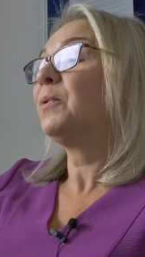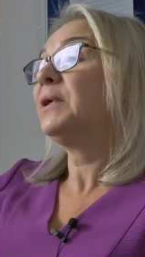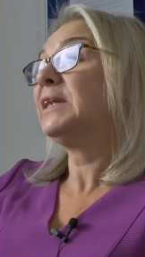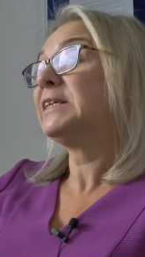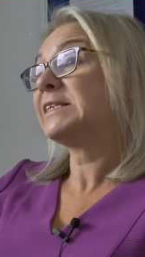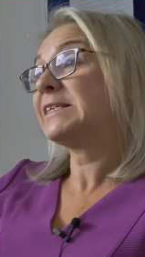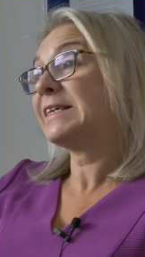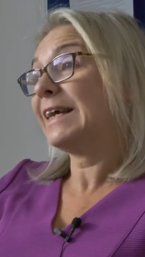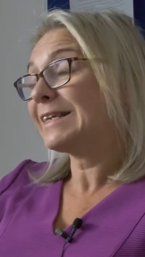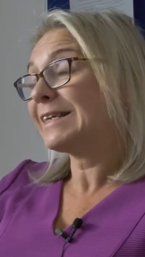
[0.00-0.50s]
We
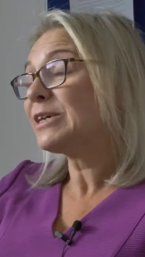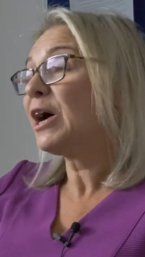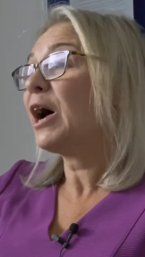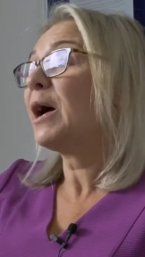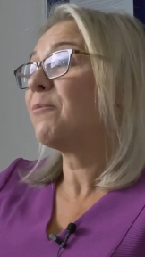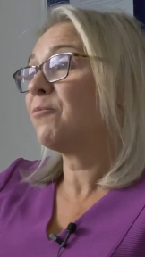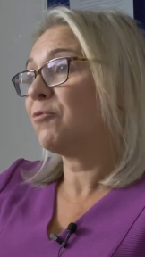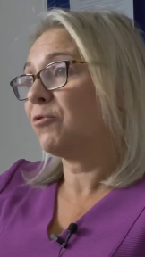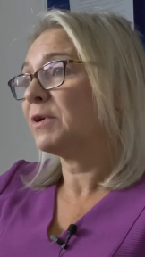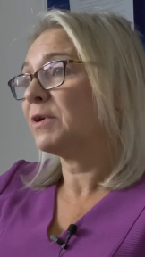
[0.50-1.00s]
need to take
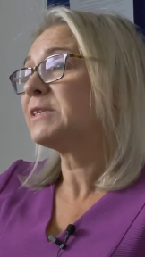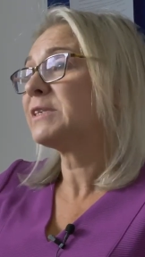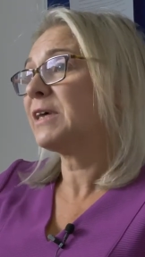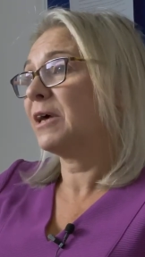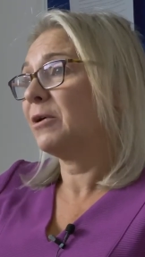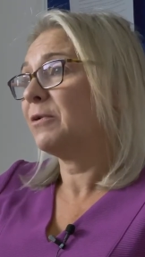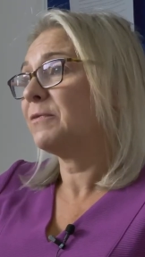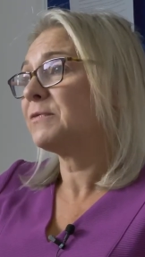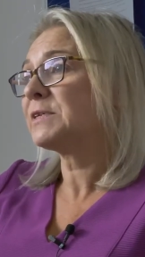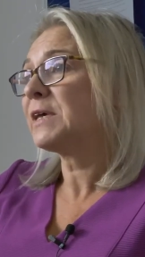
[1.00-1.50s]
time for
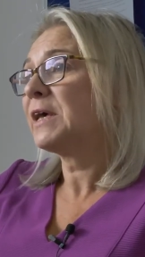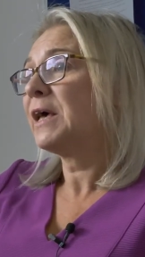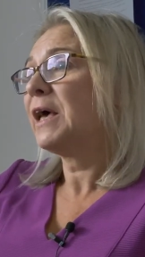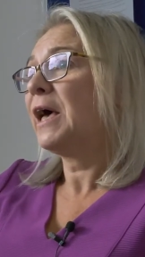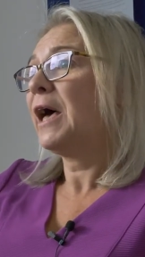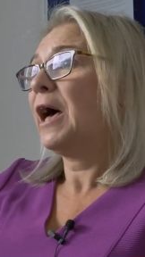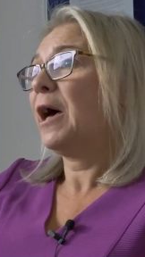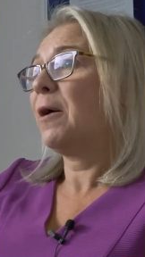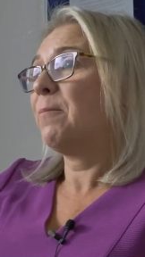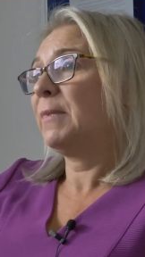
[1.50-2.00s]
ourselves
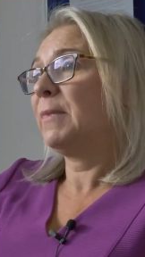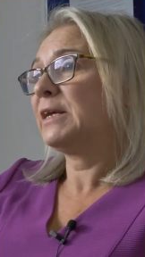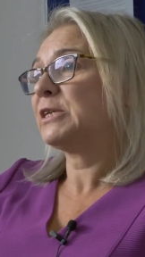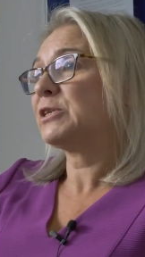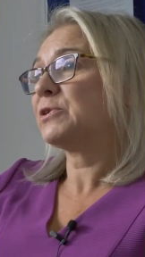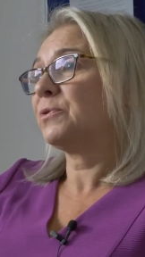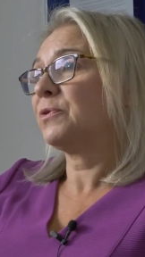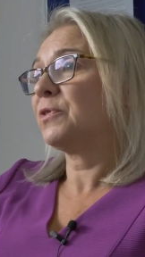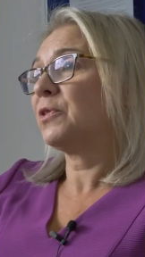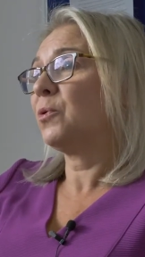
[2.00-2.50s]
and make
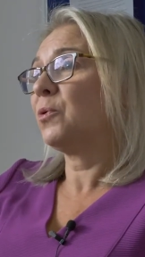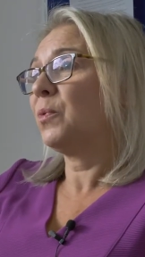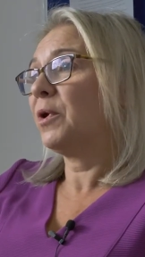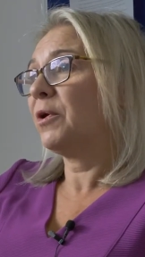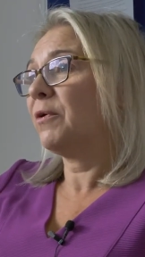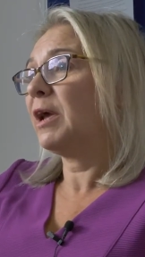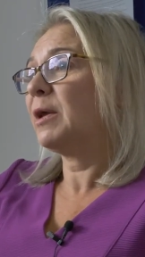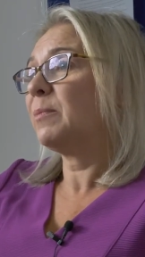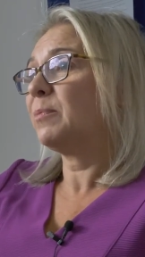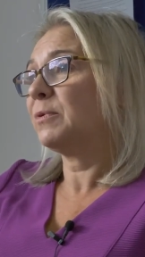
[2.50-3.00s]
sure that
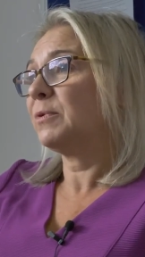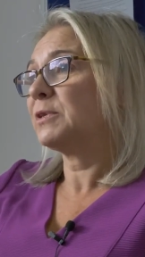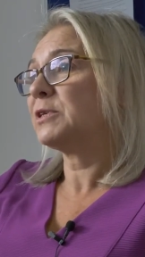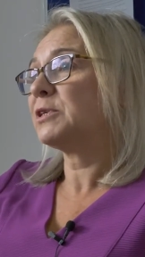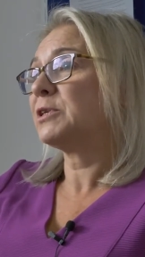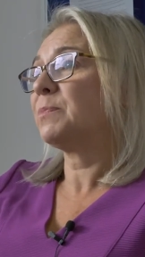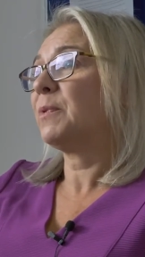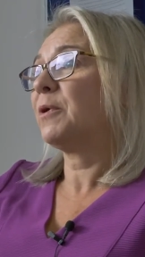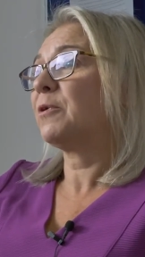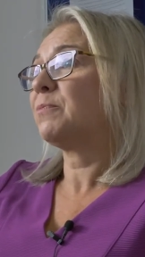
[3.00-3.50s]
we're able
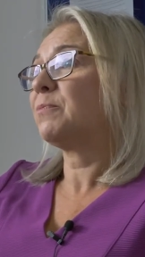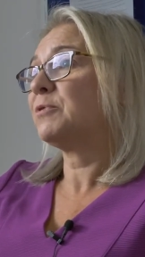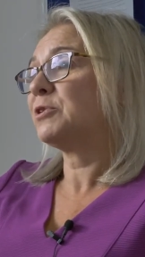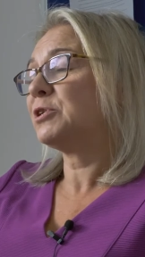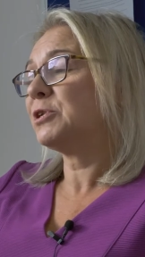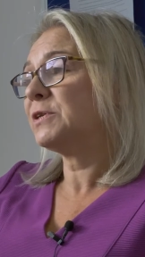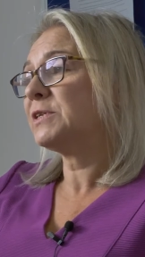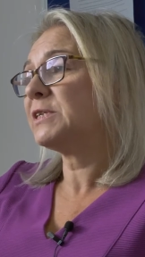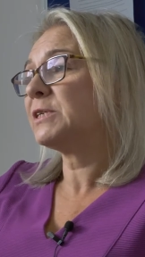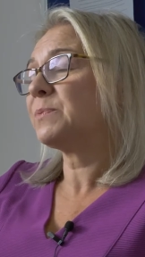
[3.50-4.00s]
to both
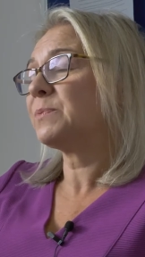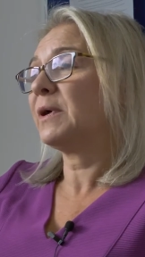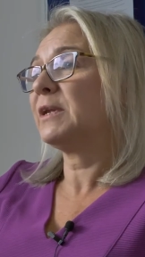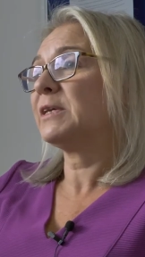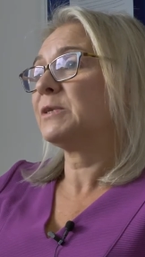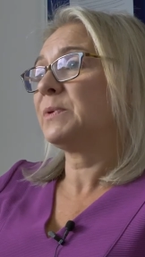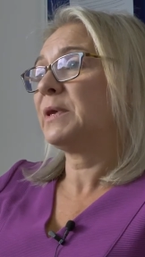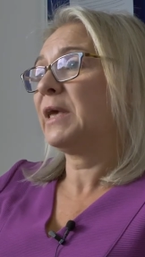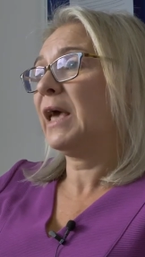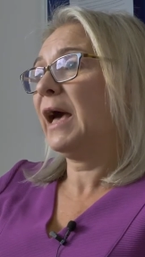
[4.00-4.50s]
produce as well
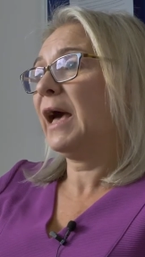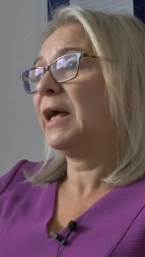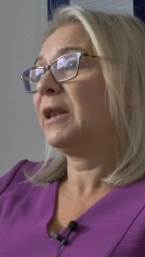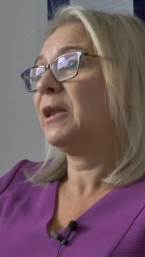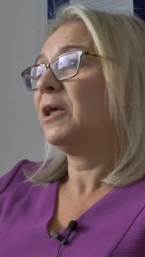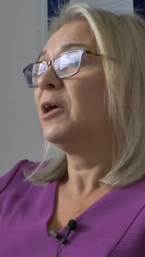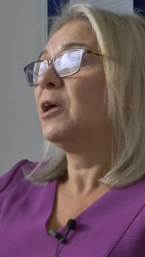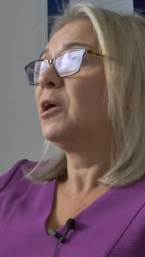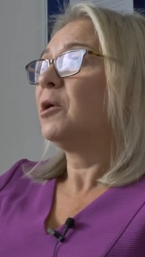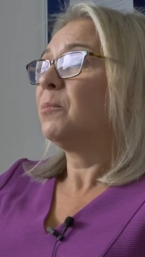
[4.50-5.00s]
as we can,
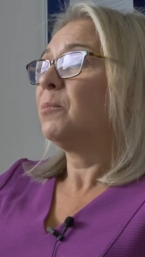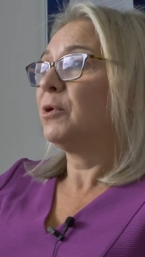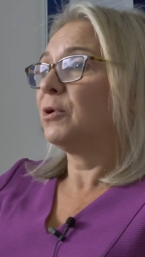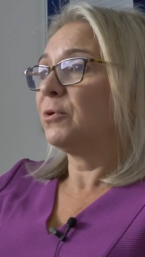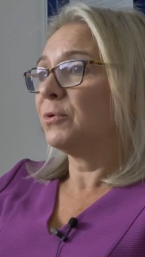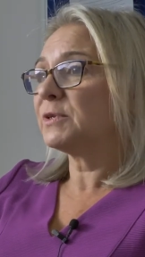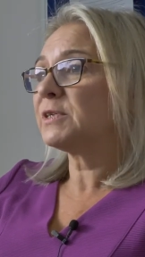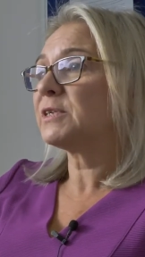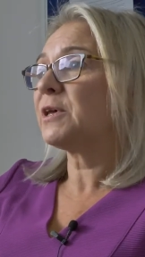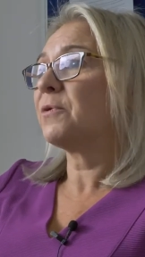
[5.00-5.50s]
but
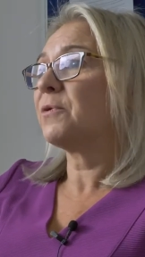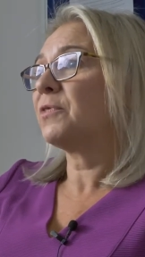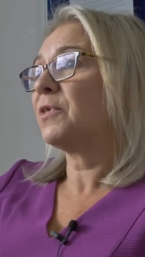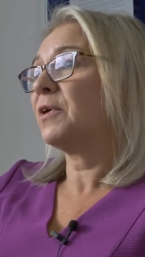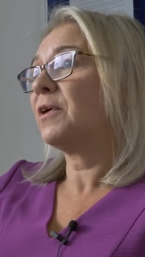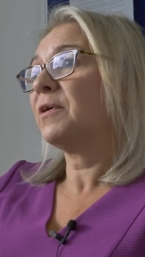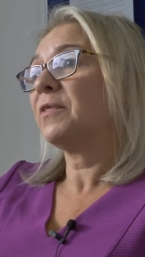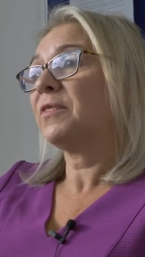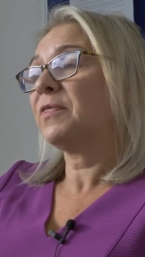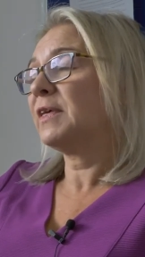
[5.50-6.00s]
also
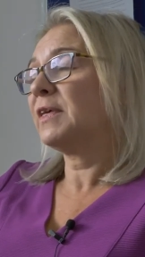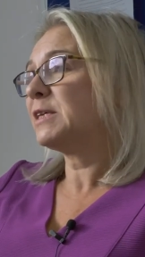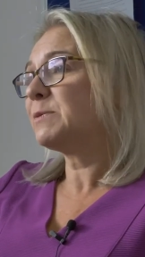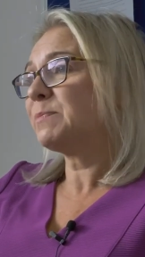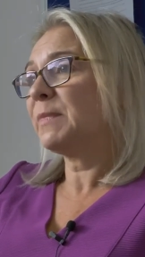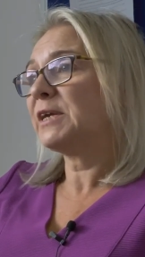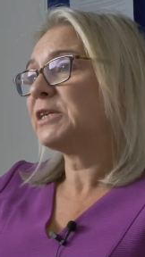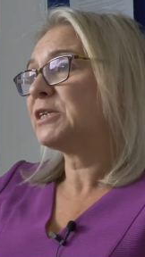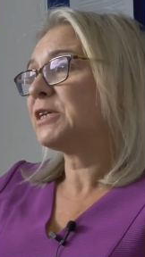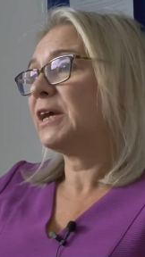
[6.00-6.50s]
that things
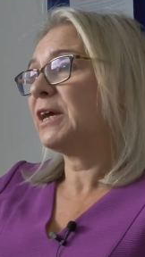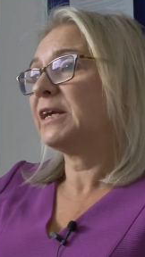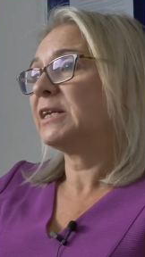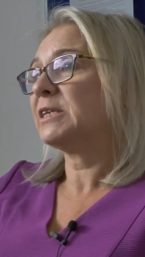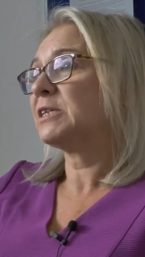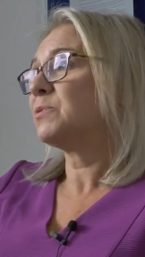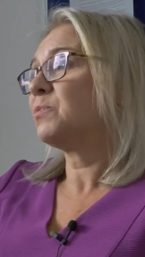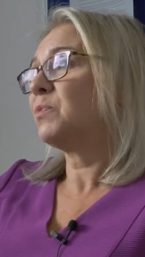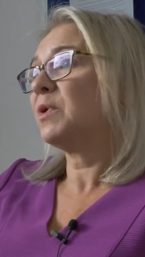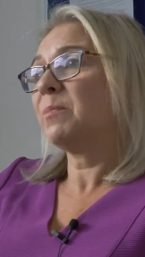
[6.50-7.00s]
may
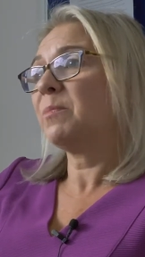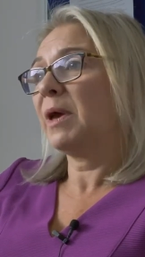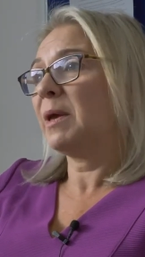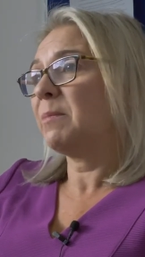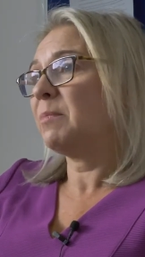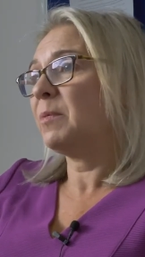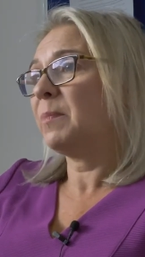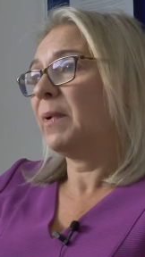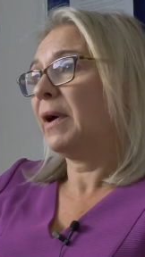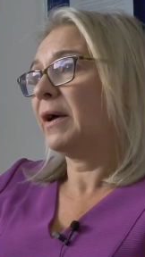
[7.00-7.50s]
change. We may
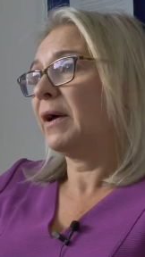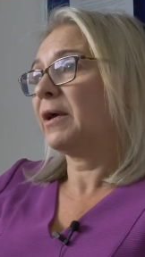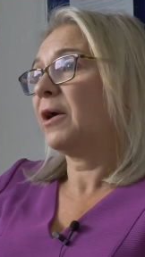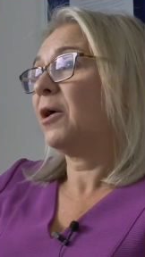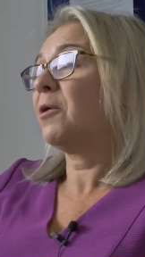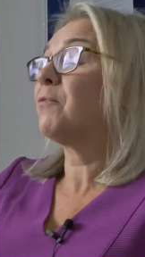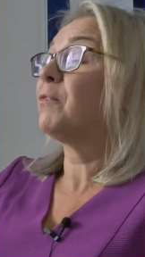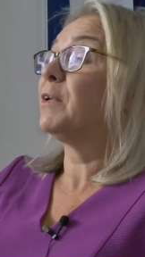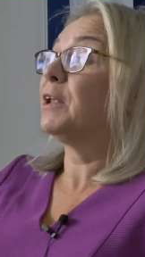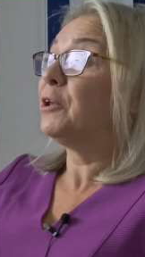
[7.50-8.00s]
be back,
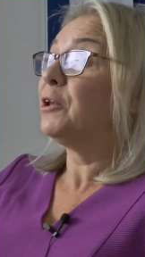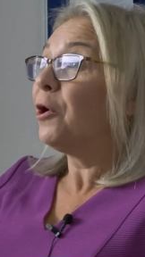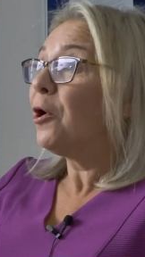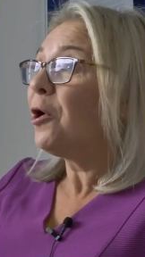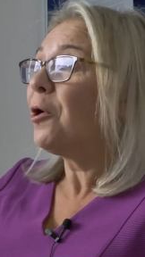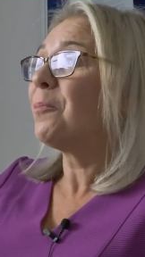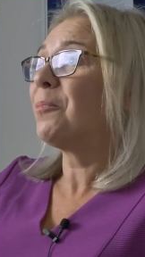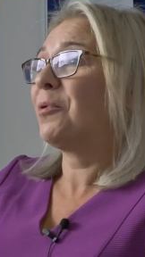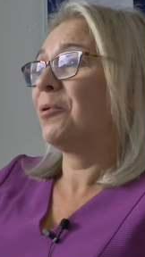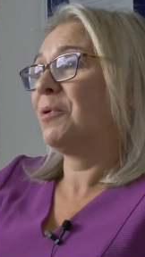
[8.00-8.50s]
hopefully
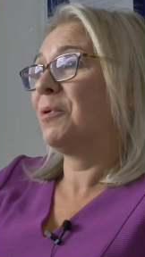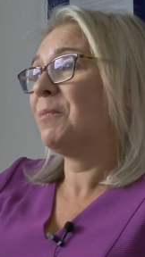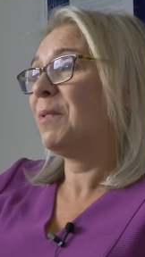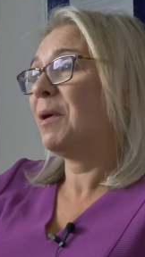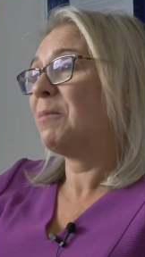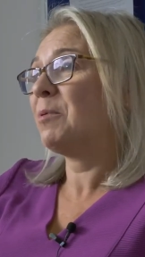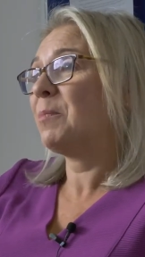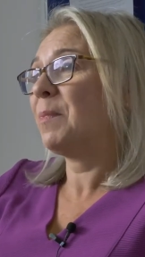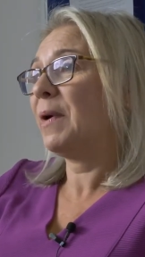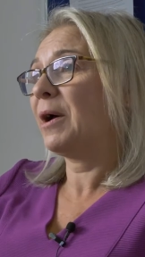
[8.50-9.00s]
not, but we
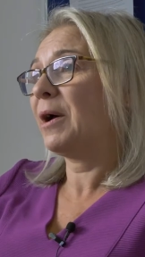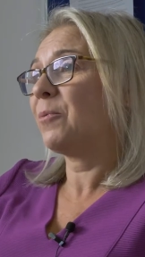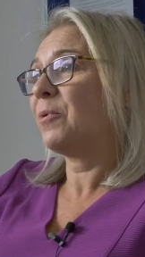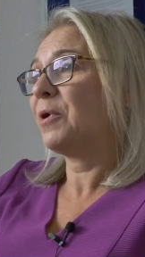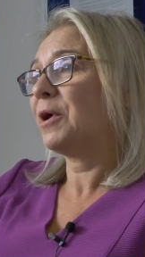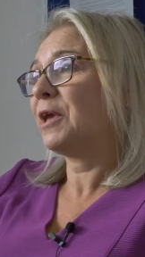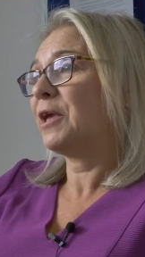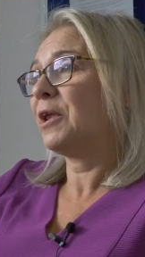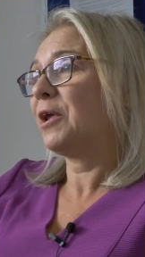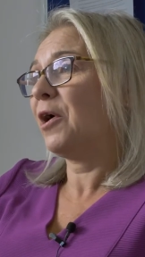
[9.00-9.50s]
may be back
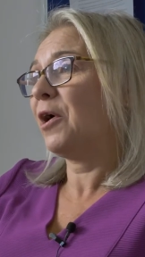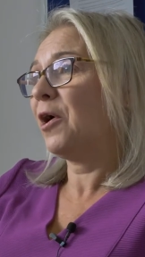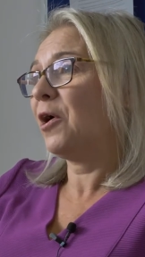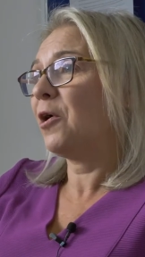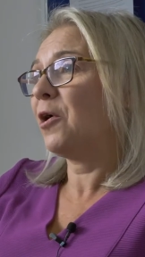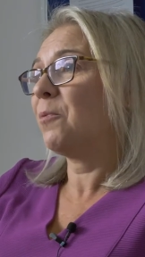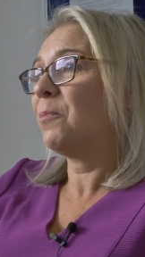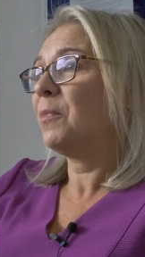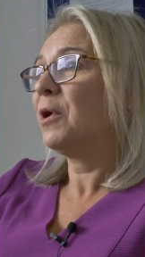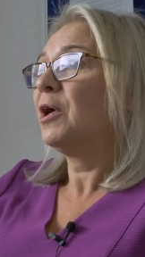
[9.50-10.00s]
working at
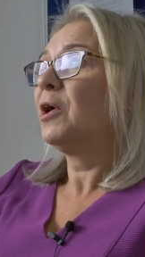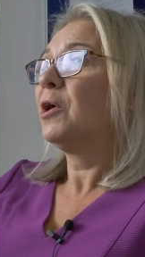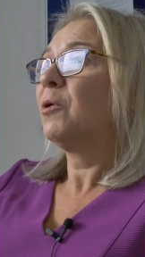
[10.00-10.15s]
home.